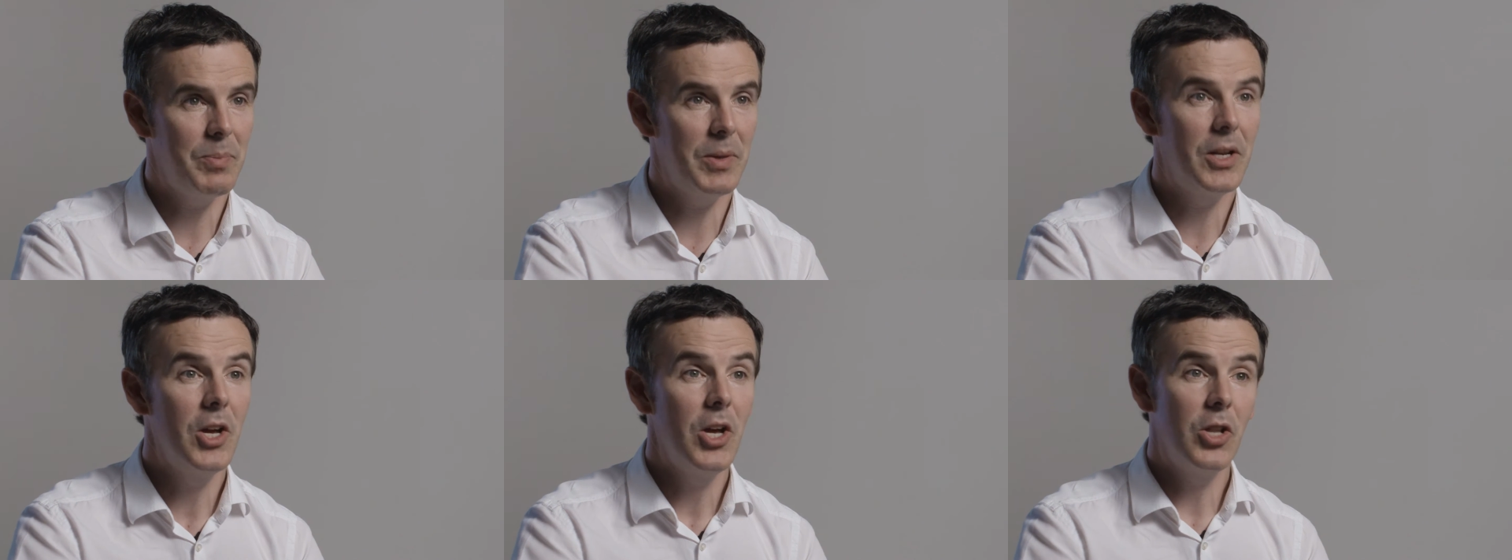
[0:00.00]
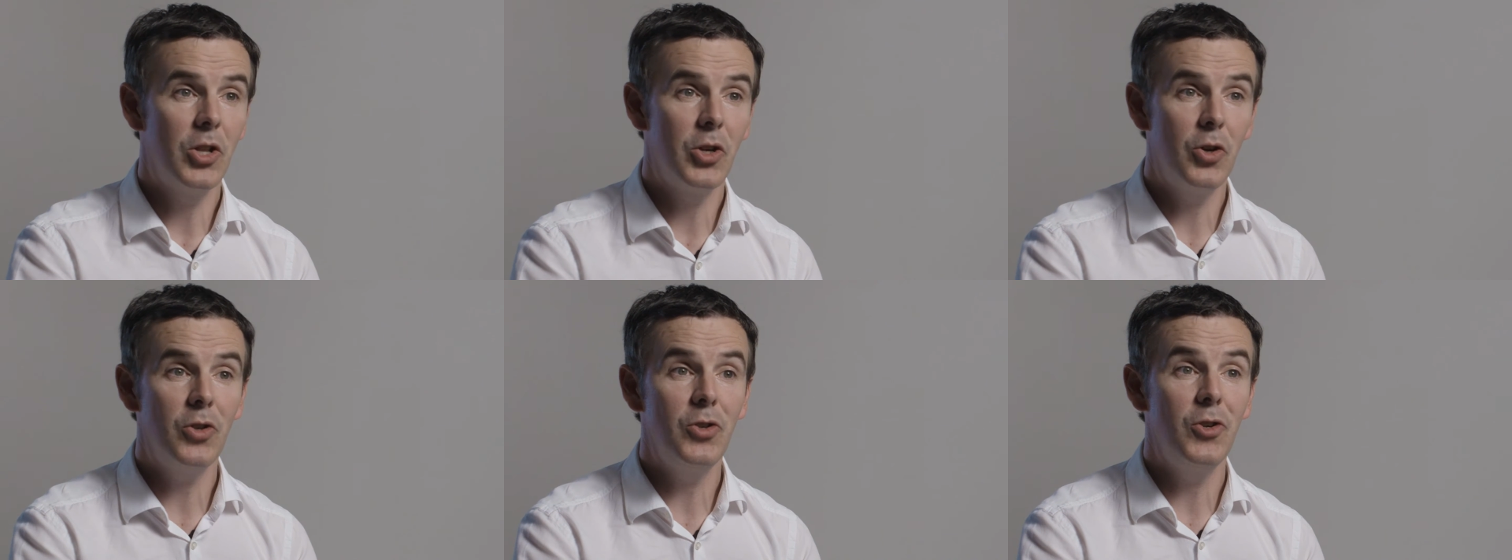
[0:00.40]
But the
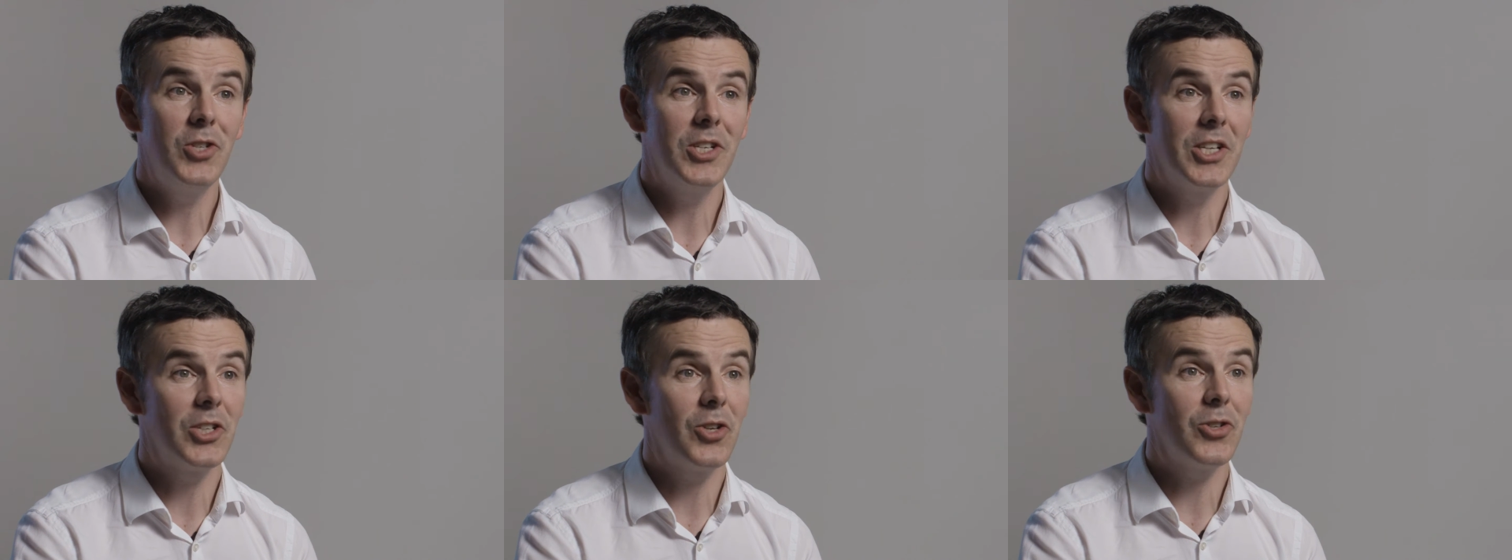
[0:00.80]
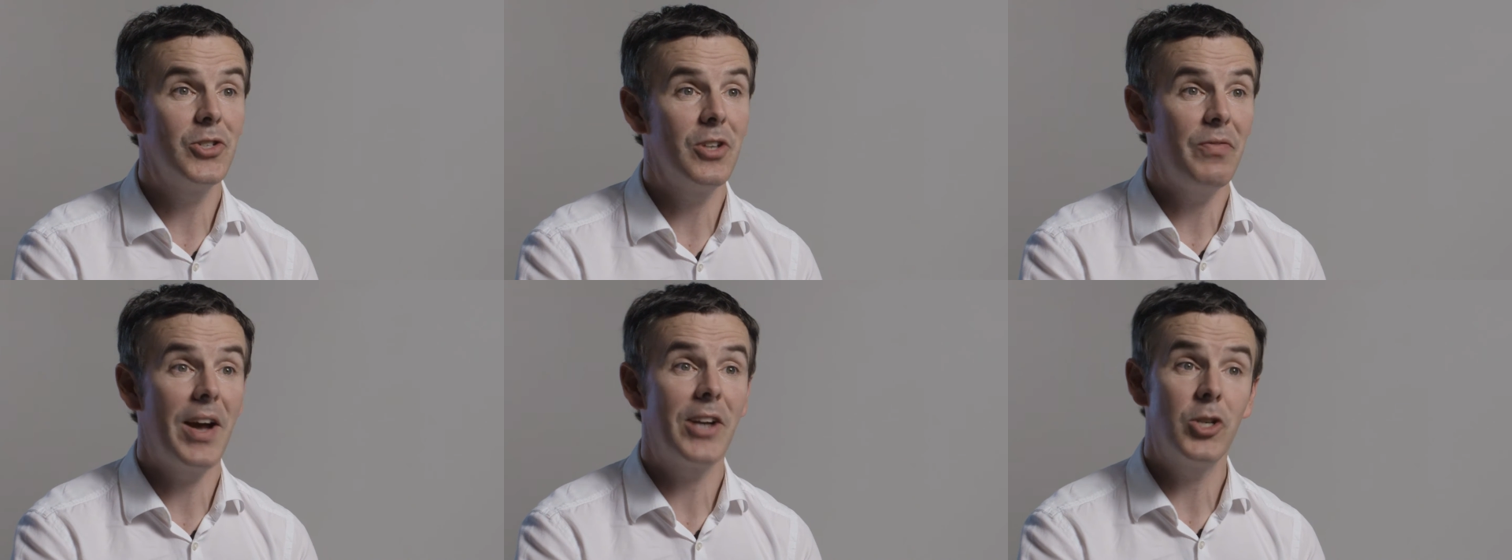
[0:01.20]
good news is it doesn't
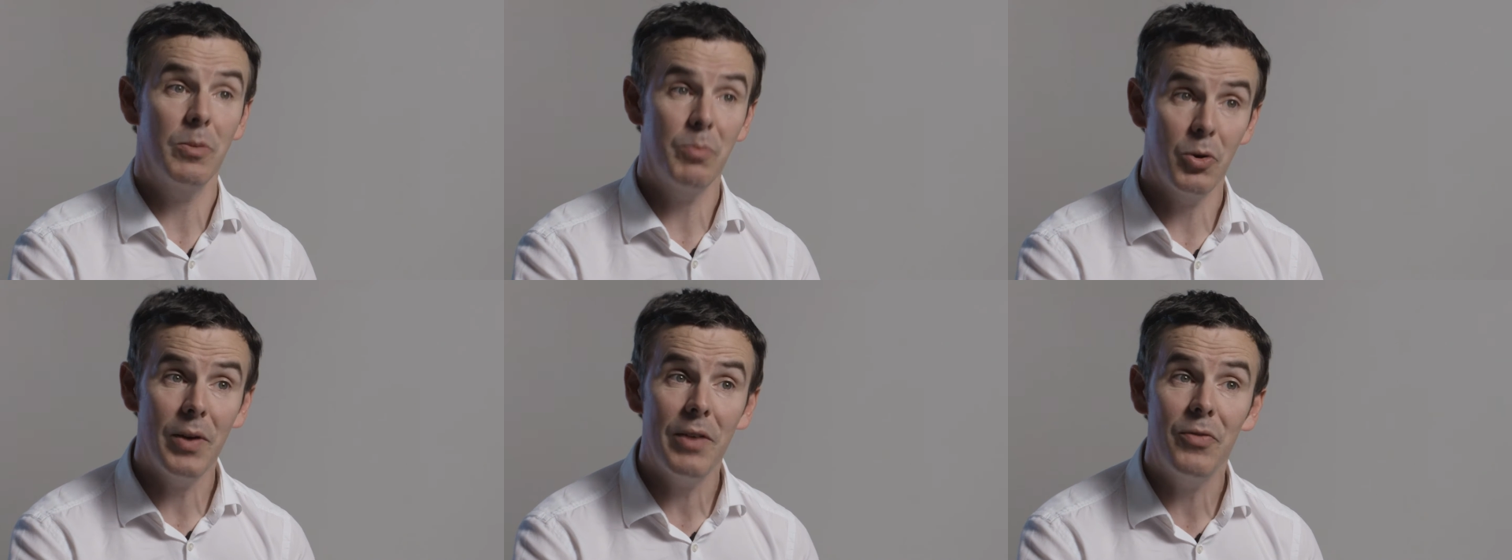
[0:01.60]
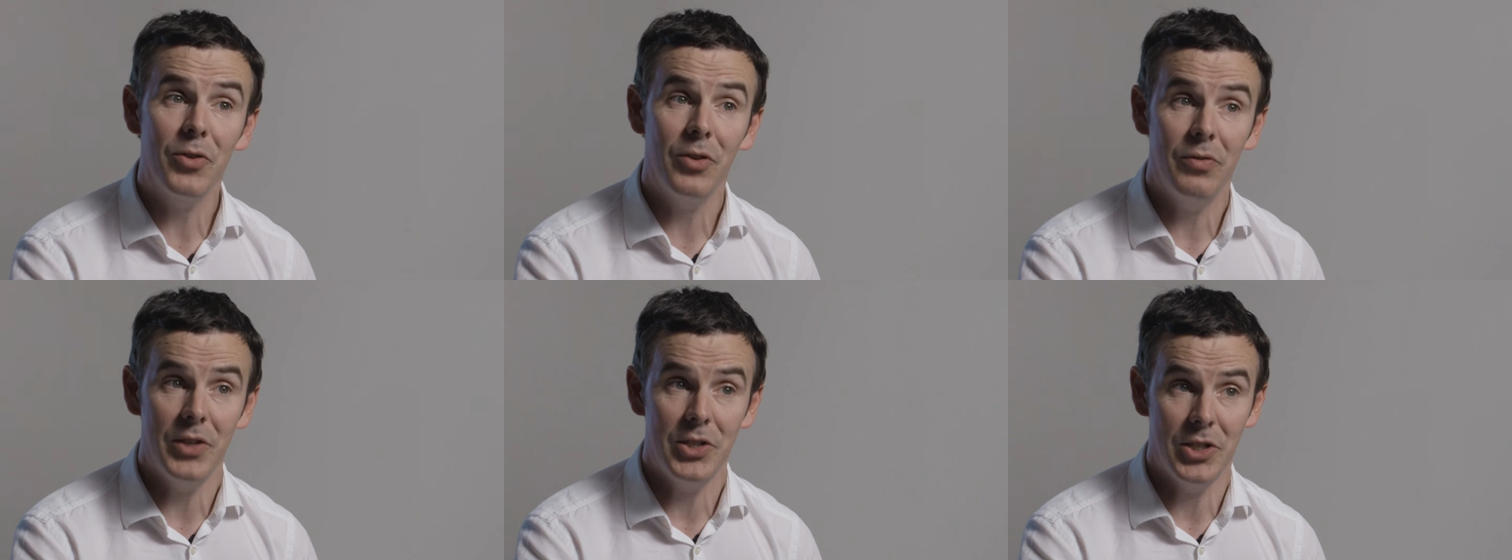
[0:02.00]
affect your
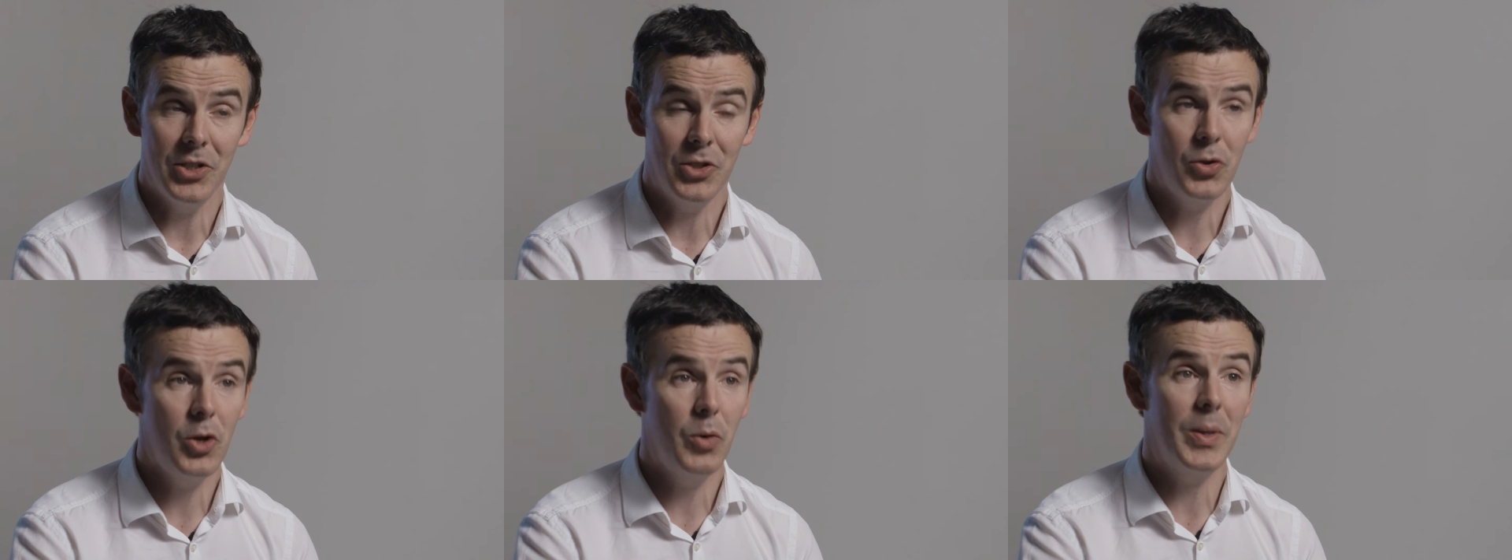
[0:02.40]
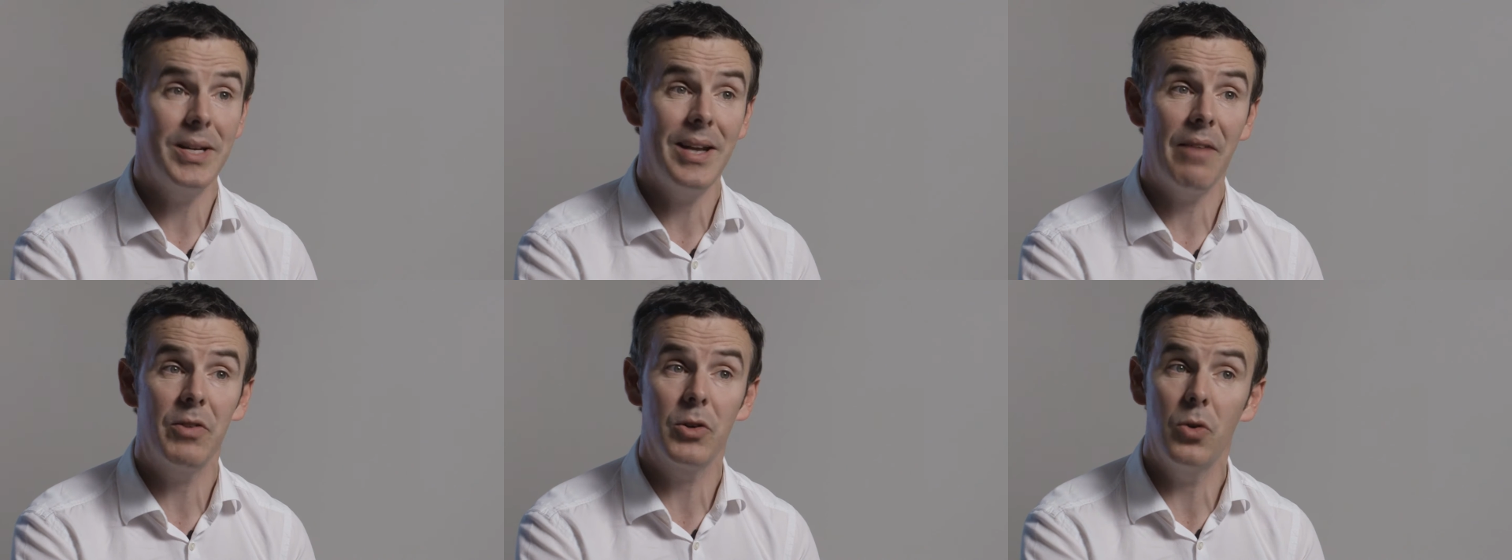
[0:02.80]
peripheral vision, so you would
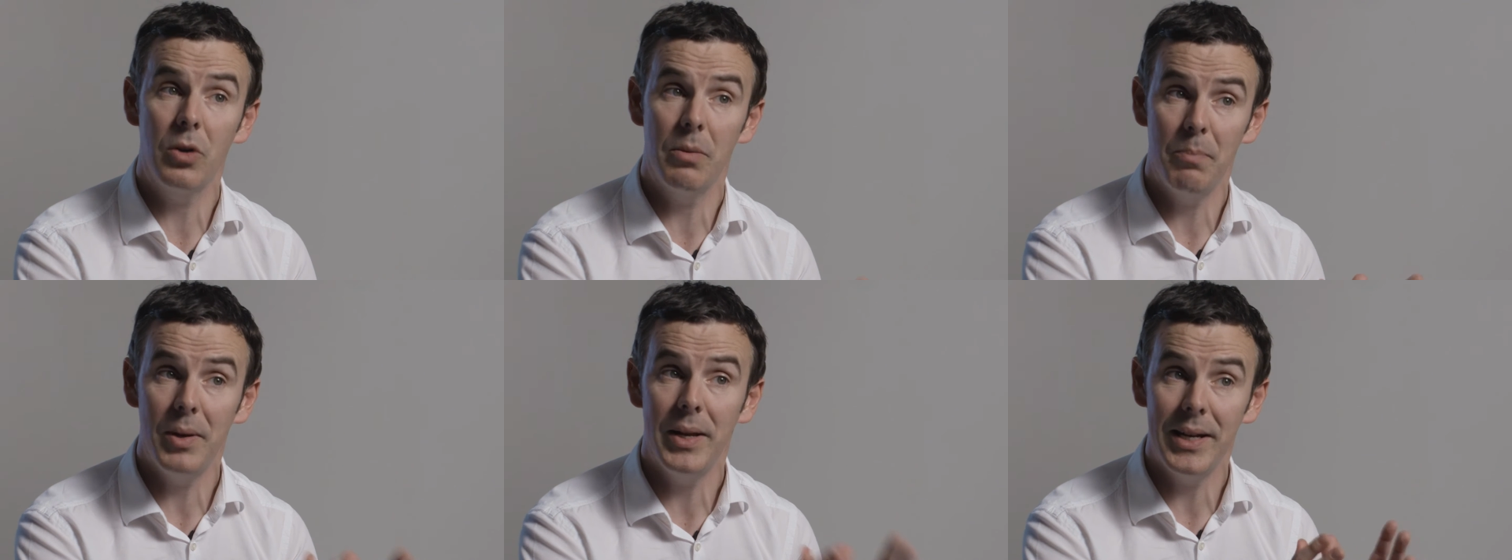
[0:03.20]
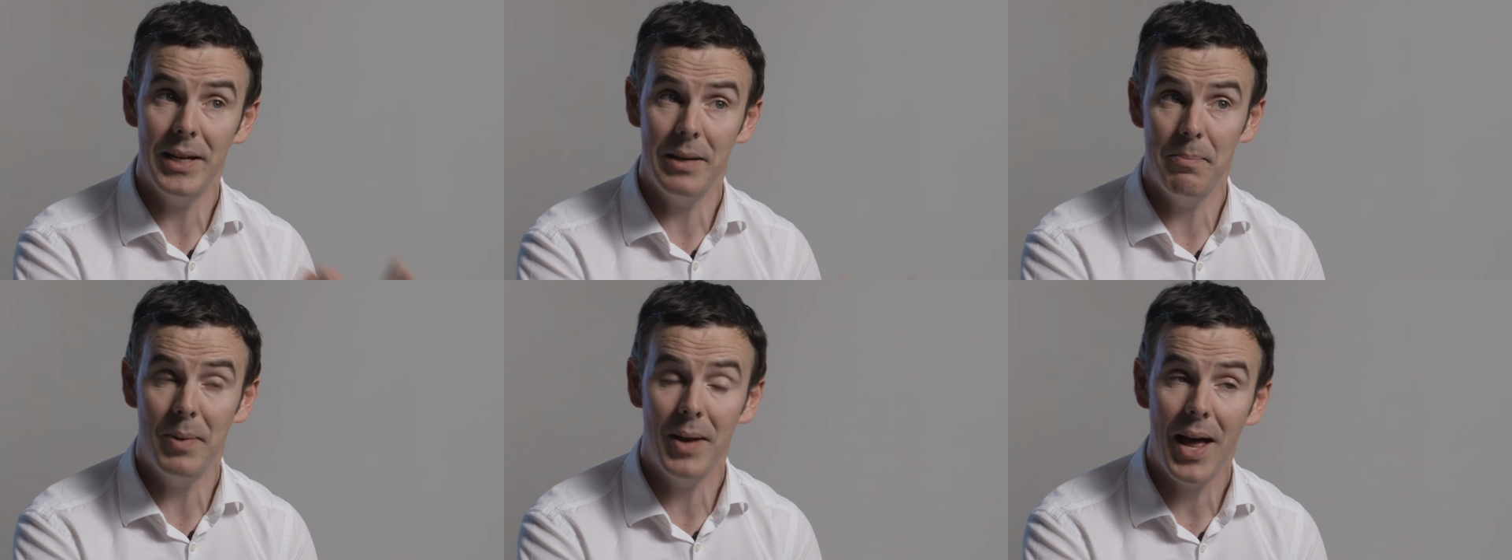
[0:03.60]
never go completely
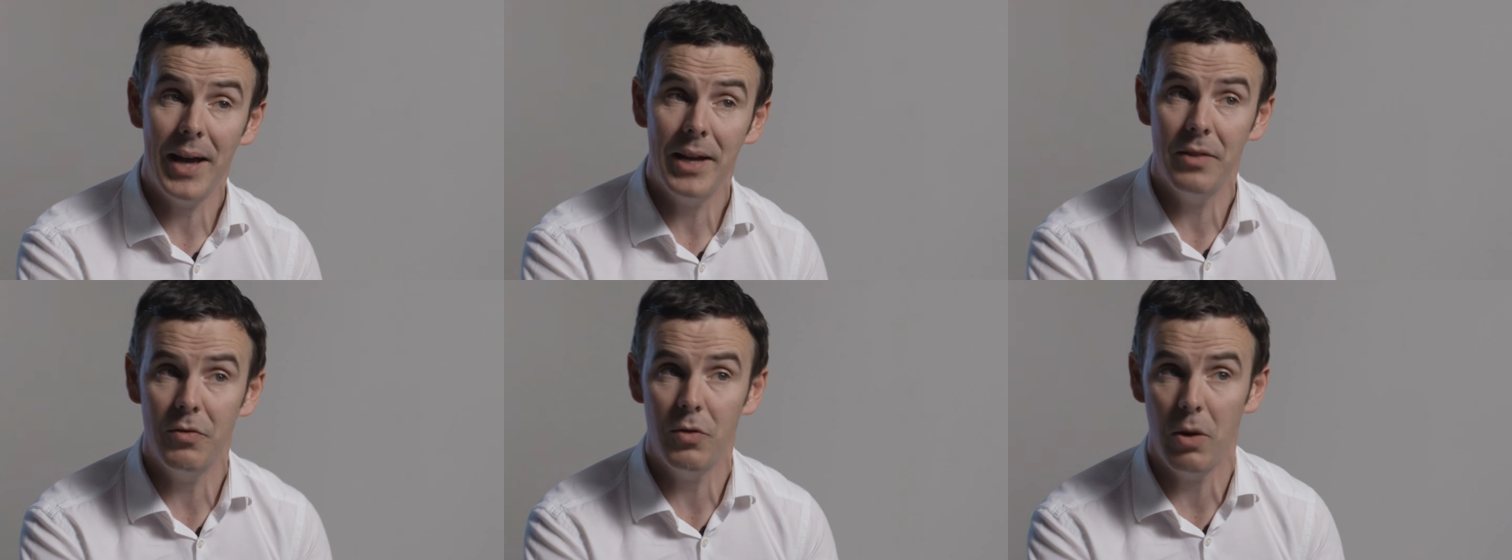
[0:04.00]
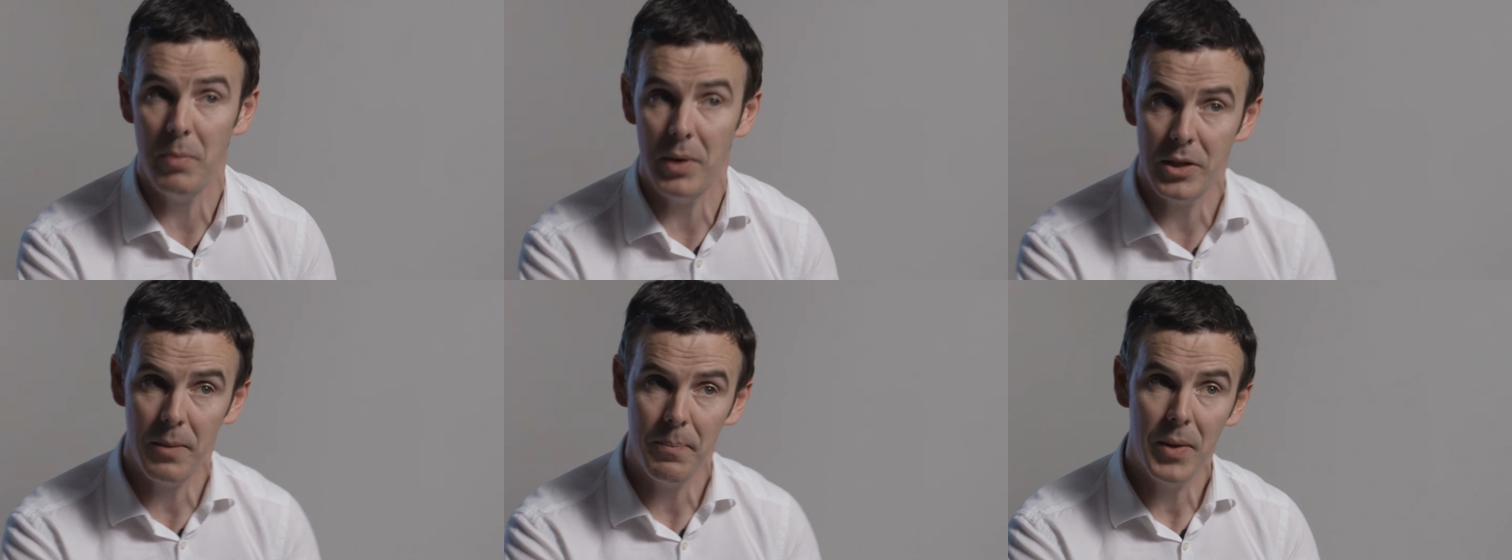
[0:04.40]
blind from
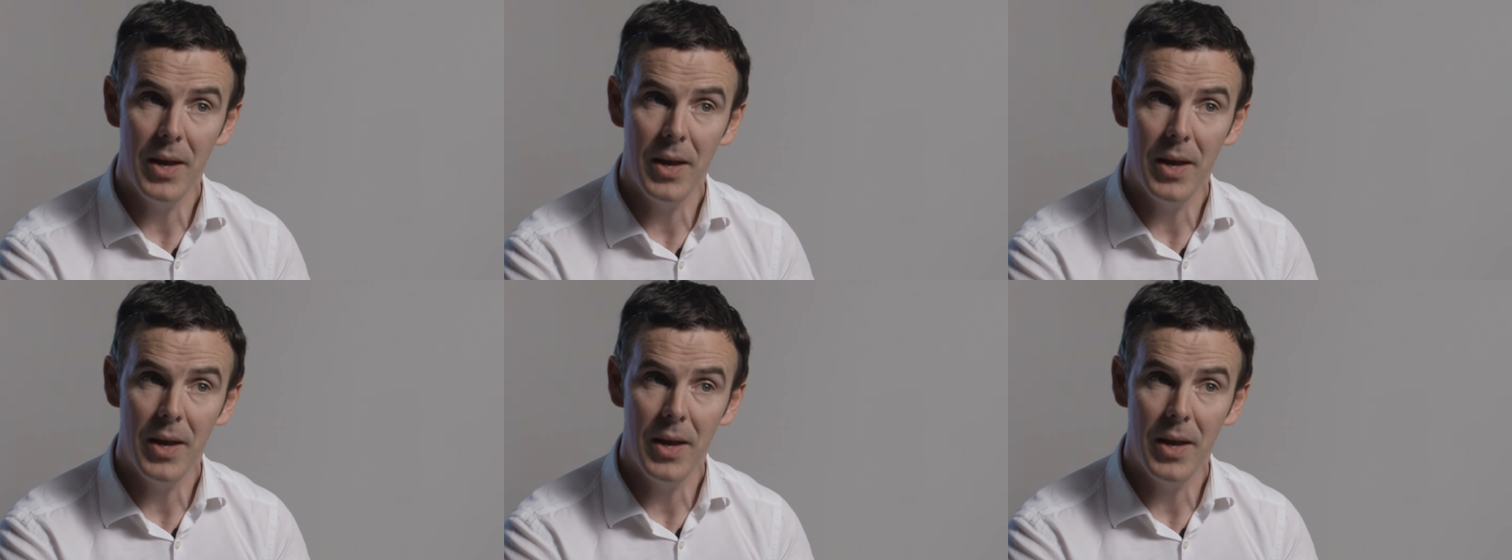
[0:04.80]
it.